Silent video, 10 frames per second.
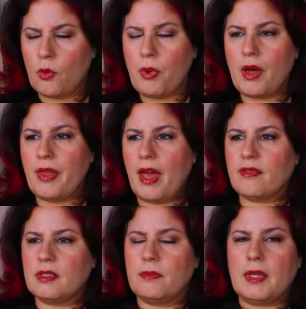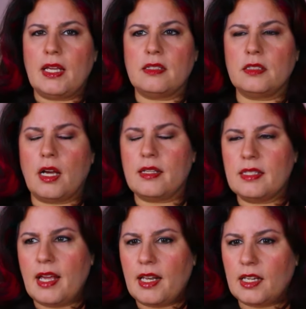Well, they have some
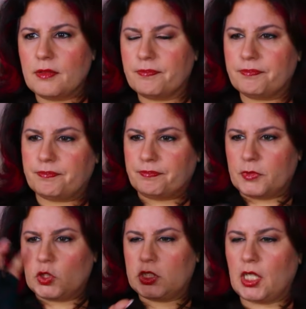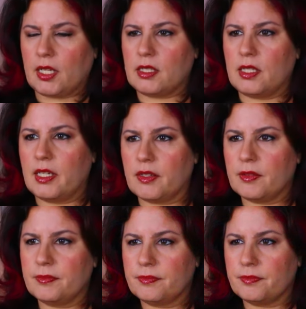nauseating shots in here.